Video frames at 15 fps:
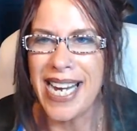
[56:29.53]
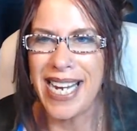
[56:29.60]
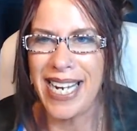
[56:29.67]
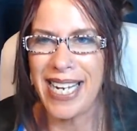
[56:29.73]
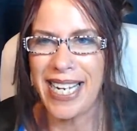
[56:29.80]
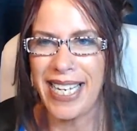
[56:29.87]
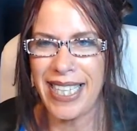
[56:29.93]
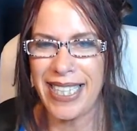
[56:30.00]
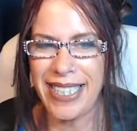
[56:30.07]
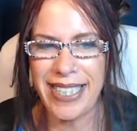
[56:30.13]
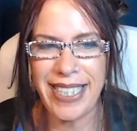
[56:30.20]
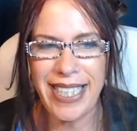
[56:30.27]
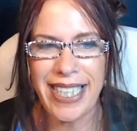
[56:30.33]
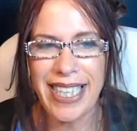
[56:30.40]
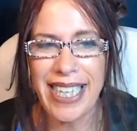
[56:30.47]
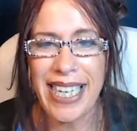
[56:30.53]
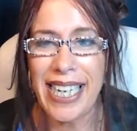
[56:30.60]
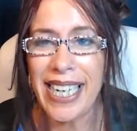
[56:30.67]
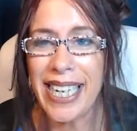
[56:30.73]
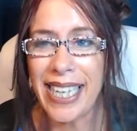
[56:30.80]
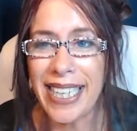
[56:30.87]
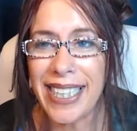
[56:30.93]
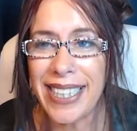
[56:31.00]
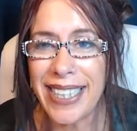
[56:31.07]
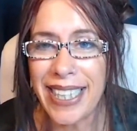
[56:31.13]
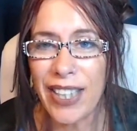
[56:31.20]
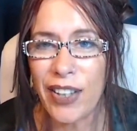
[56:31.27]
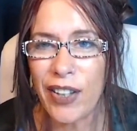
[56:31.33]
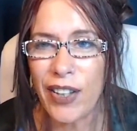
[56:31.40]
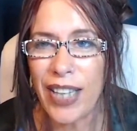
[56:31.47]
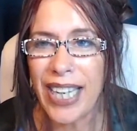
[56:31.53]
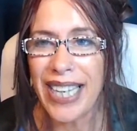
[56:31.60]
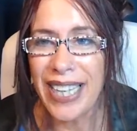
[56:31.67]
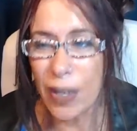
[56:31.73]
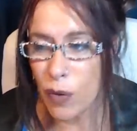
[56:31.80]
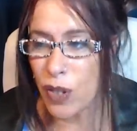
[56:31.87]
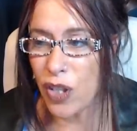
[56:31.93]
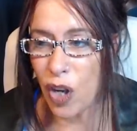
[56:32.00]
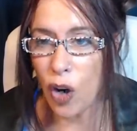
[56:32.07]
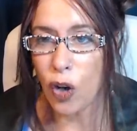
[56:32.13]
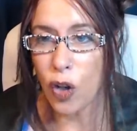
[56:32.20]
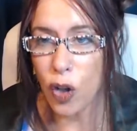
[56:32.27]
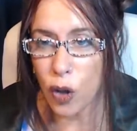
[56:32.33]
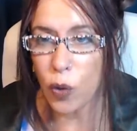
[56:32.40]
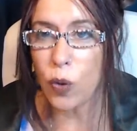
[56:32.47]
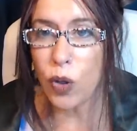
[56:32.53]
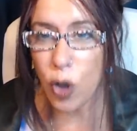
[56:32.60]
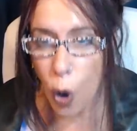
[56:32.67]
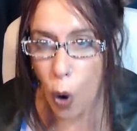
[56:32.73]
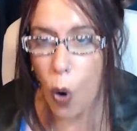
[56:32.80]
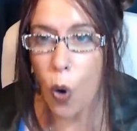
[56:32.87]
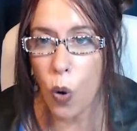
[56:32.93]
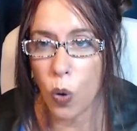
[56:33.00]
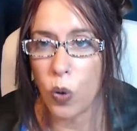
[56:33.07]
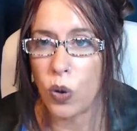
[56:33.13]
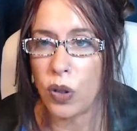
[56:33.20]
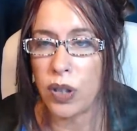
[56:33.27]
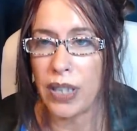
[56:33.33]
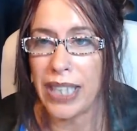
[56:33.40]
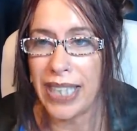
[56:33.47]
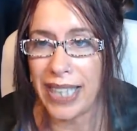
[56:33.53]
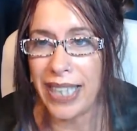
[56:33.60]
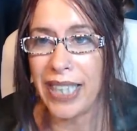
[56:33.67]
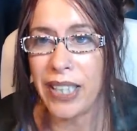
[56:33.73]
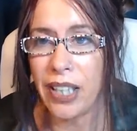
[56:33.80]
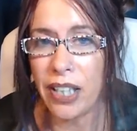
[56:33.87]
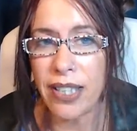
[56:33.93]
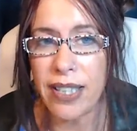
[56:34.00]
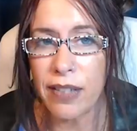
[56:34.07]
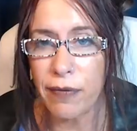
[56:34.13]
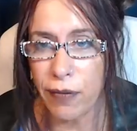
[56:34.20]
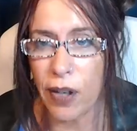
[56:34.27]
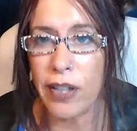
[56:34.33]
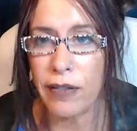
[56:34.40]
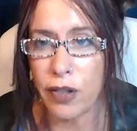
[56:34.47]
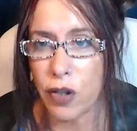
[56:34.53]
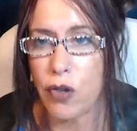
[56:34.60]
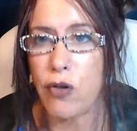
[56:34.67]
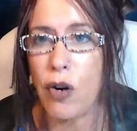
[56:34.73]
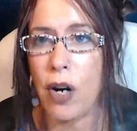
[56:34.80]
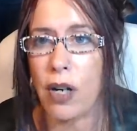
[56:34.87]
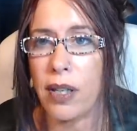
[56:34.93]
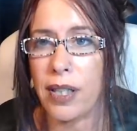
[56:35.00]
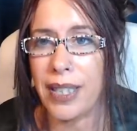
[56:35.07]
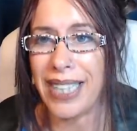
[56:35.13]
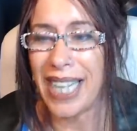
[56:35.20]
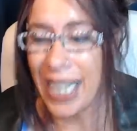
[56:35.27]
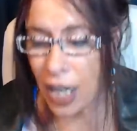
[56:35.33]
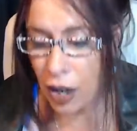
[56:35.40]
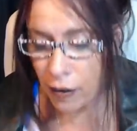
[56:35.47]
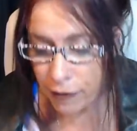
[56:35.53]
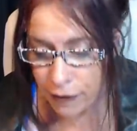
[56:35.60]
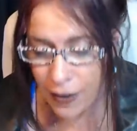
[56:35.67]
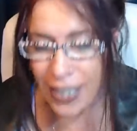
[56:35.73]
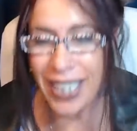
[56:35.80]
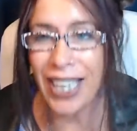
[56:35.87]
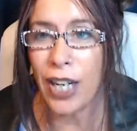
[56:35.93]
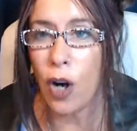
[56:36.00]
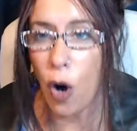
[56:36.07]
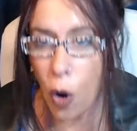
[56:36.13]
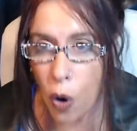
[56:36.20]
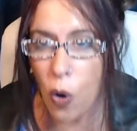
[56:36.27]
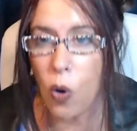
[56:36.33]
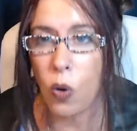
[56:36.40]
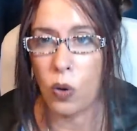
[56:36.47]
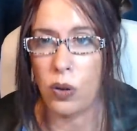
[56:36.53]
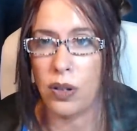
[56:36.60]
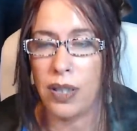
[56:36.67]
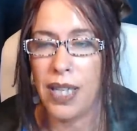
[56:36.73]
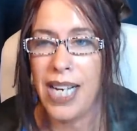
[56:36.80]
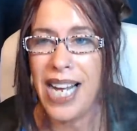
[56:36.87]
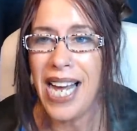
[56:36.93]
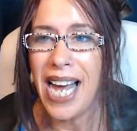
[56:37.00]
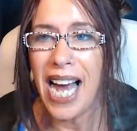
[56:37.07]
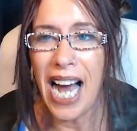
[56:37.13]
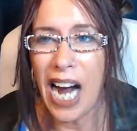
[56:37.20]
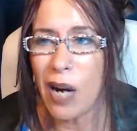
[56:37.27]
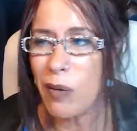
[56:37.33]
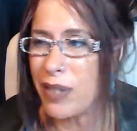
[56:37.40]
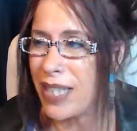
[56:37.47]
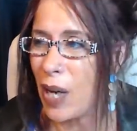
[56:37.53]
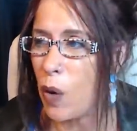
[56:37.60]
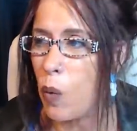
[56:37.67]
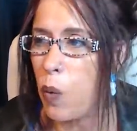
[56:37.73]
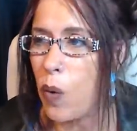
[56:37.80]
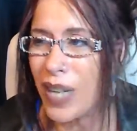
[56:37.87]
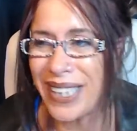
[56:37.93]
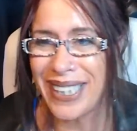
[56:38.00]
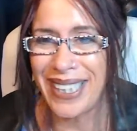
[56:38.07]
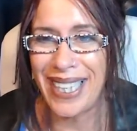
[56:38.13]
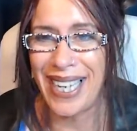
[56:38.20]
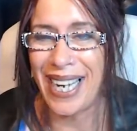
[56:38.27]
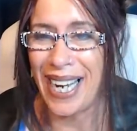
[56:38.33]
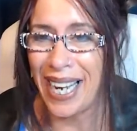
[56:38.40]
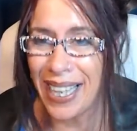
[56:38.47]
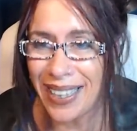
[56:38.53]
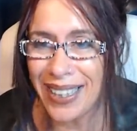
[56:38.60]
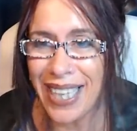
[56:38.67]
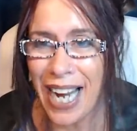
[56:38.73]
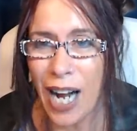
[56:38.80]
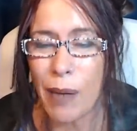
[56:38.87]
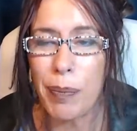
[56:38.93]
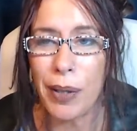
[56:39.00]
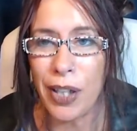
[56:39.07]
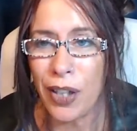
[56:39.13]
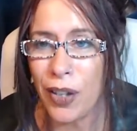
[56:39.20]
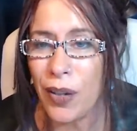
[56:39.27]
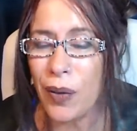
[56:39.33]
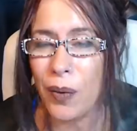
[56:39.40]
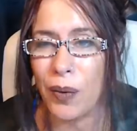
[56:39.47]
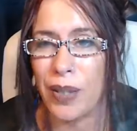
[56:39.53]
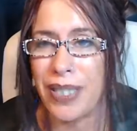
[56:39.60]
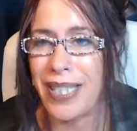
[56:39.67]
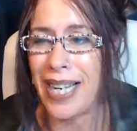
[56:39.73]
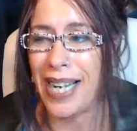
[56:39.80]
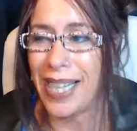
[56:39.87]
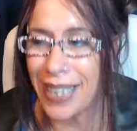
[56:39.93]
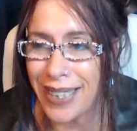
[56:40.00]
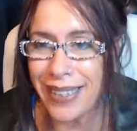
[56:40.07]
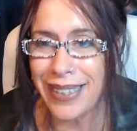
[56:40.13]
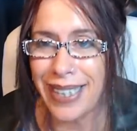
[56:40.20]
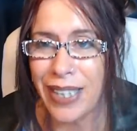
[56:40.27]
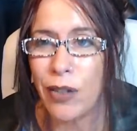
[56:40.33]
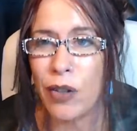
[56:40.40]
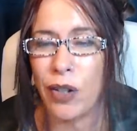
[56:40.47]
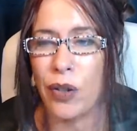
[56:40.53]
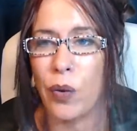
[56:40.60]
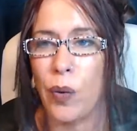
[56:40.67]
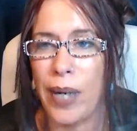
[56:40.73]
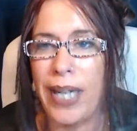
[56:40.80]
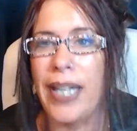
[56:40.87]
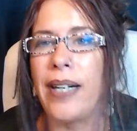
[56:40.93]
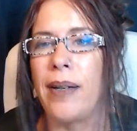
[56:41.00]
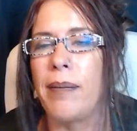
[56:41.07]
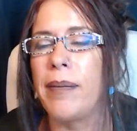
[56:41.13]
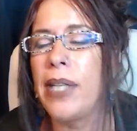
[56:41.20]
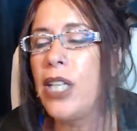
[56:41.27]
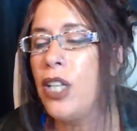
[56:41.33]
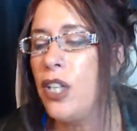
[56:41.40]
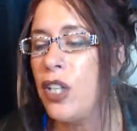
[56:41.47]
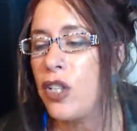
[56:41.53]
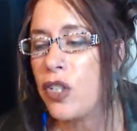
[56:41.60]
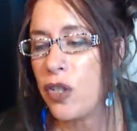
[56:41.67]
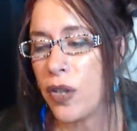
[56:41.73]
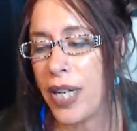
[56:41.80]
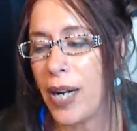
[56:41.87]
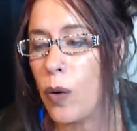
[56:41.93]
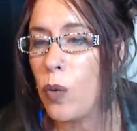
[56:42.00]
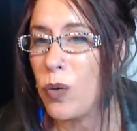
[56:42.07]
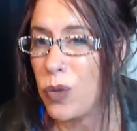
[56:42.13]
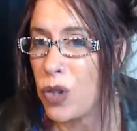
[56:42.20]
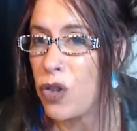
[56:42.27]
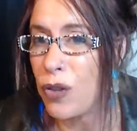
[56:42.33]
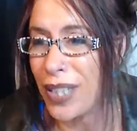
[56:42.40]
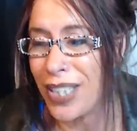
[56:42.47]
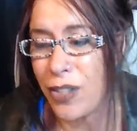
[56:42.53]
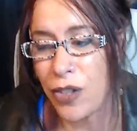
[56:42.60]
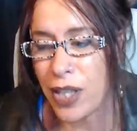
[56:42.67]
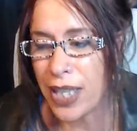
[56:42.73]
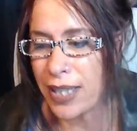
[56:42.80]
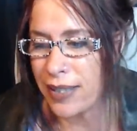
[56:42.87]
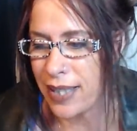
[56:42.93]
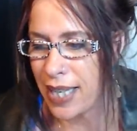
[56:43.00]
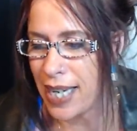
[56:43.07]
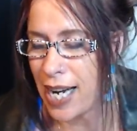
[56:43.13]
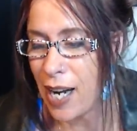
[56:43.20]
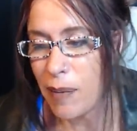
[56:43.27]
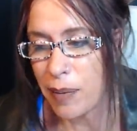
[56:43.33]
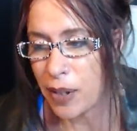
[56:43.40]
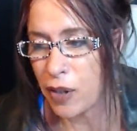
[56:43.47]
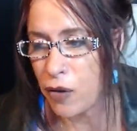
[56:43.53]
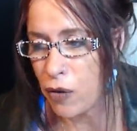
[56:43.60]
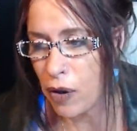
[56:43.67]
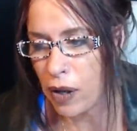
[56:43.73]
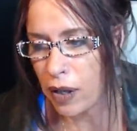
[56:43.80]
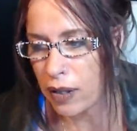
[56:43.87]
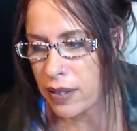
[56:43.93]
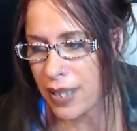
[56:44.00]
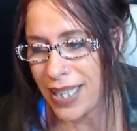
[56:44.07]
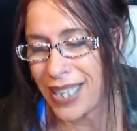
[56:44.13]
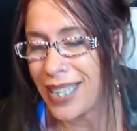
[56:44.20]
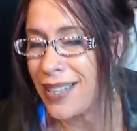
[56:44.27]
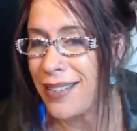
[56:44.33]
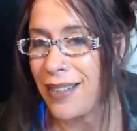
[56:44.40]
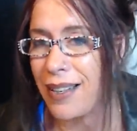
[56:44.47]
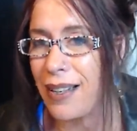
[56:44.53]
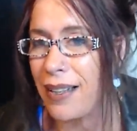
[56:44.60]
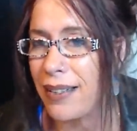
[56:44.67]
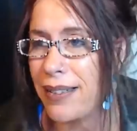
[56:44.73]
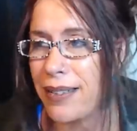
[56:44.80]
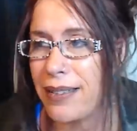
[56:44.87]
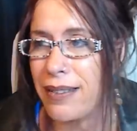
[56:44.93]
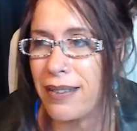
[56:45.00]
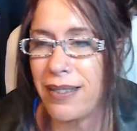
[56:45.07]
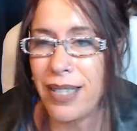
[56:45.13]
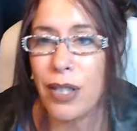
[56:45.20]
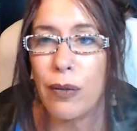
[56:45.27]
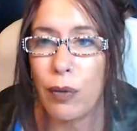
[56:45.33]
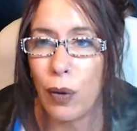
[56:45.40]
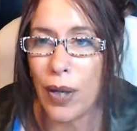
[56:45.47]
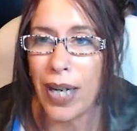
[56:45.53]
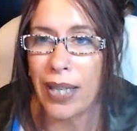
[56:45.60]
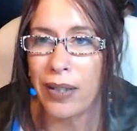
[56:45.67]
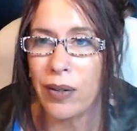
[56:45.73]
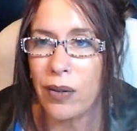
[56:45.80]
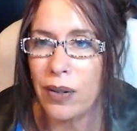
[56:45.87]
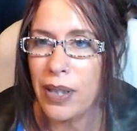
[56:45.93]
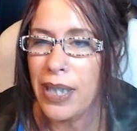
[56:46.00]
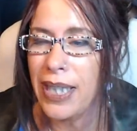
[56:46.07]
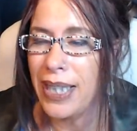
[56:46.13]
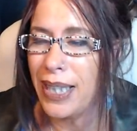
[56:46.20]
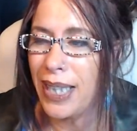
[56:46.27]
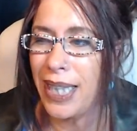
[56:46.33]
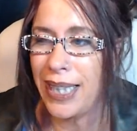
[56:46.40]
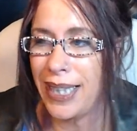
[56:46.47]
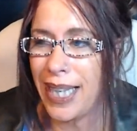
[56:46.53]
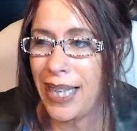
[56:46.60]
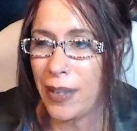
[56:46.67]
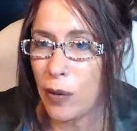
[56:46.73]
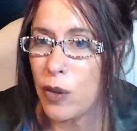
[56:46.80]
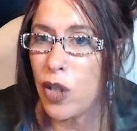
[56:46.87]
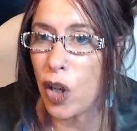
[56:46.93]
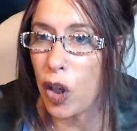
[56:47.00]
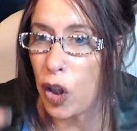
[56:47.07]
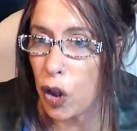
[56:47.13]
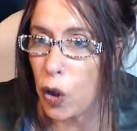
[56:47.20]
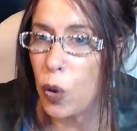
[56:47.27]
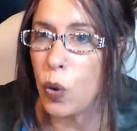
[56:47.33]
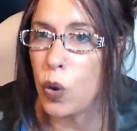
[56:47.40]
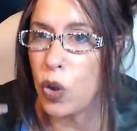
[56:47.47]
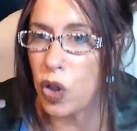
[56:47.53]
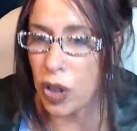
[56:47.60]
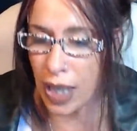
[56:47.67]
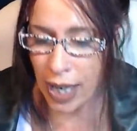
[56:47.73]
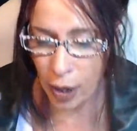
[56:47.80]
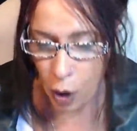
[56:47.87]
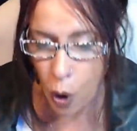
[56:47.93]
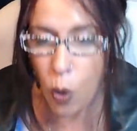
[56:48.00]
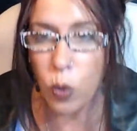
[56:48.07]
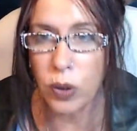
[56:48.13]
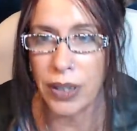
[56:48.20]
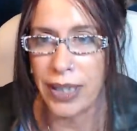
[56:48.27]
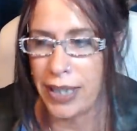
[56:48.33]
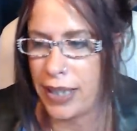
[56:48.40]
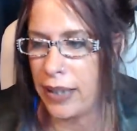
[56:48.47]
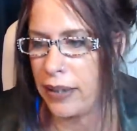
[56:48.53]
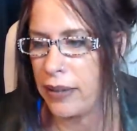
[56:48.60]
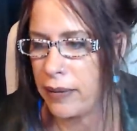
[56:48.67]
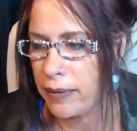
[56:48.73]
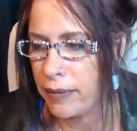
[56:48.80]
and he hit a deer. There was a huge hole in the front of his truck, like a fucking hole. I was like, what the hell happened to you? He's like, I hit a deer on the way up. So yeah, well, strange things can happen to trucks. And he has a Silverado. And yeah, there was a huge like hole in it.